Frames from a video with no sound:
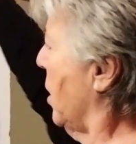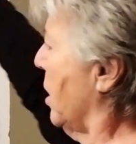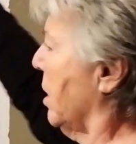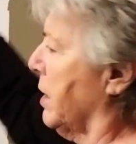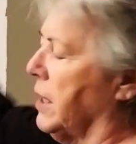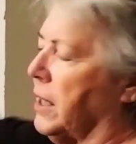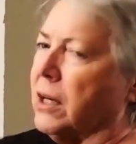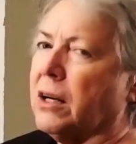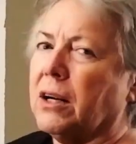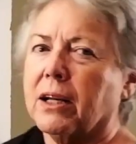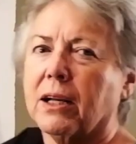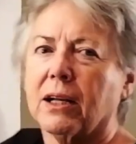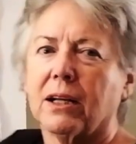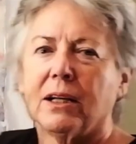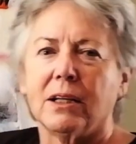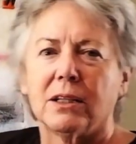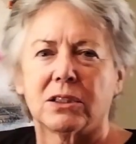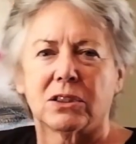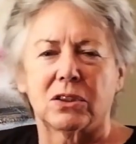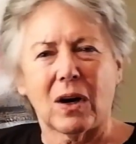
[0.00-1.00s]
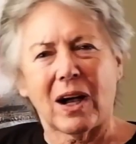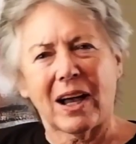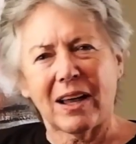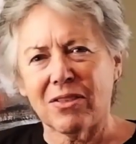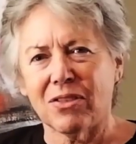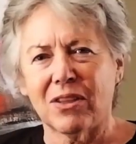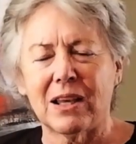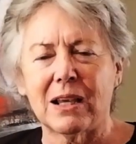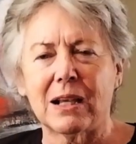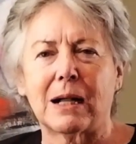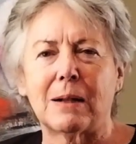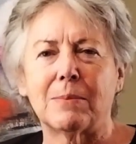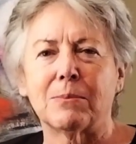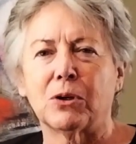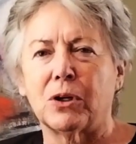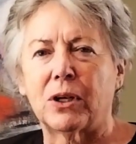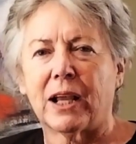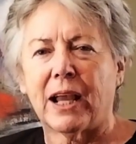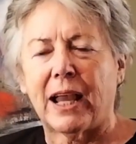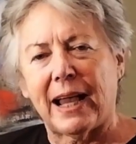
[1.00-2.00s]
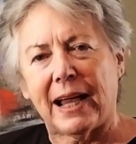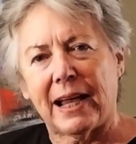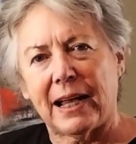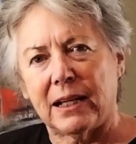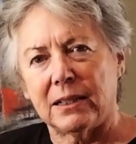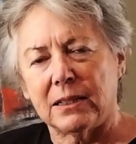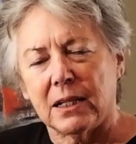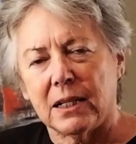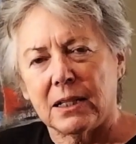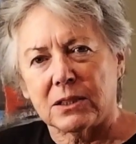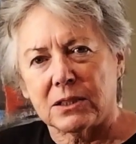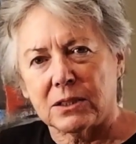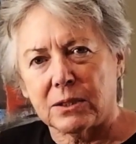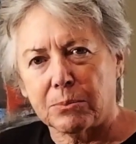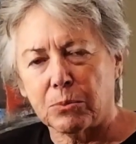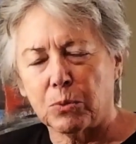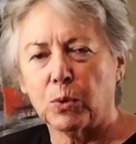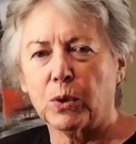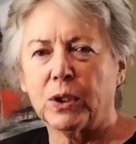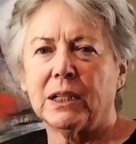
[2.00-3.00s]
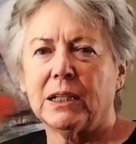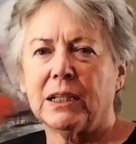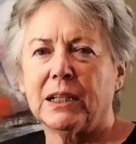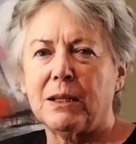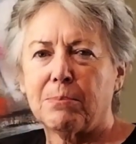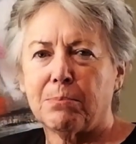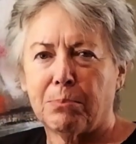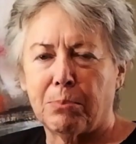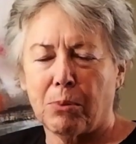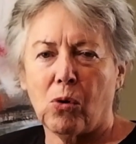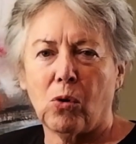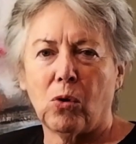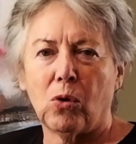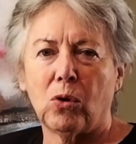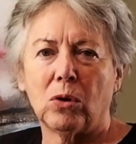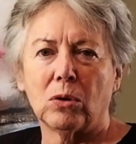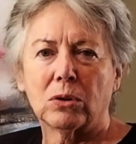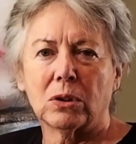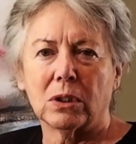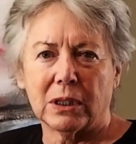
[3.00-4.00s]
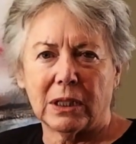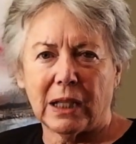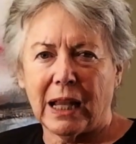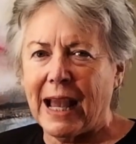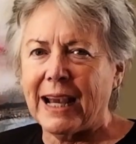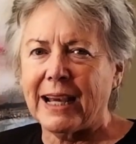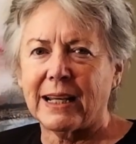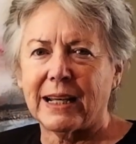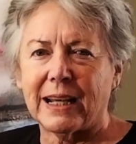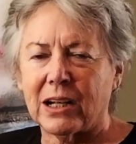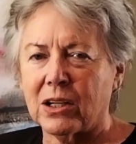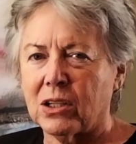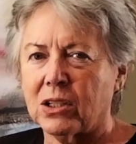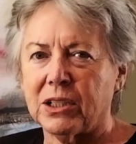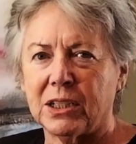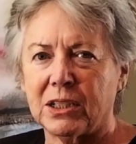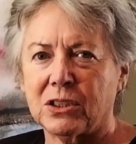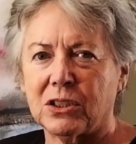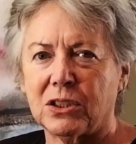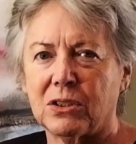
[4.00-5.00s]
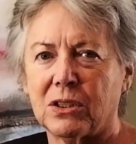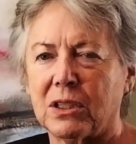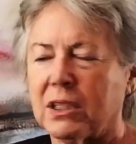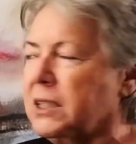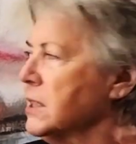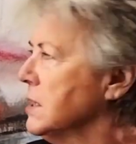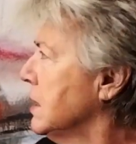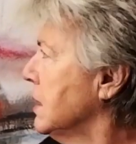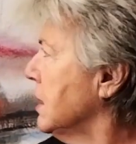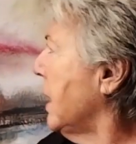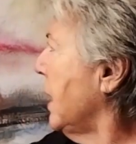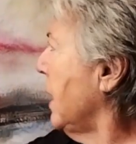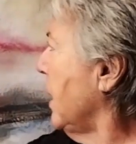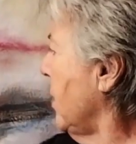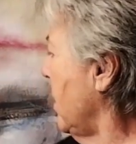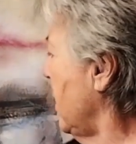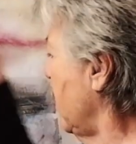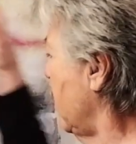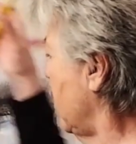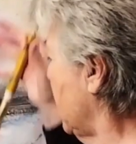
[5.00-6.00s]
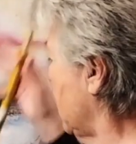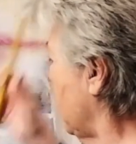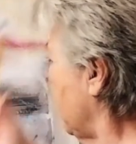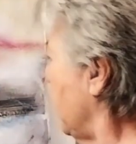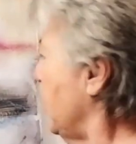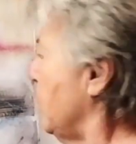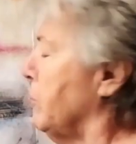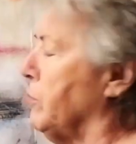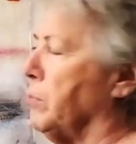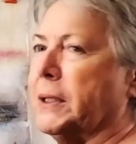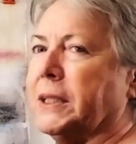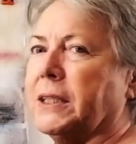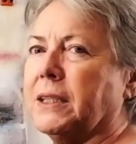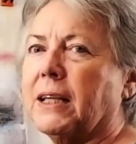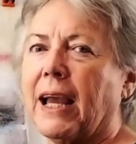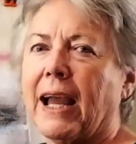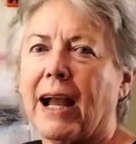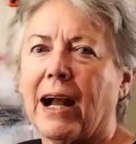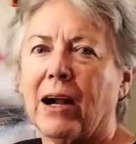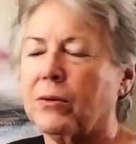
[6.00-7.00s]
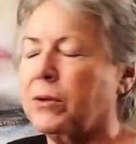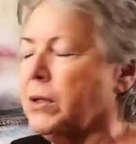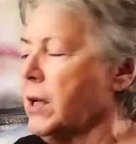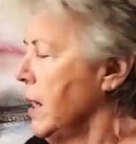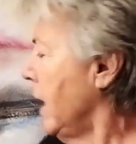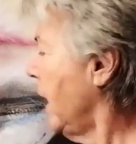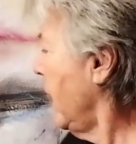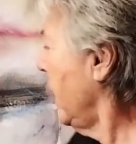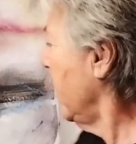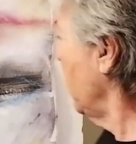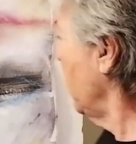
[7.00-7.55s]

dark area. So I think I'm going to add some really bold, light area to this and carry this movement down. I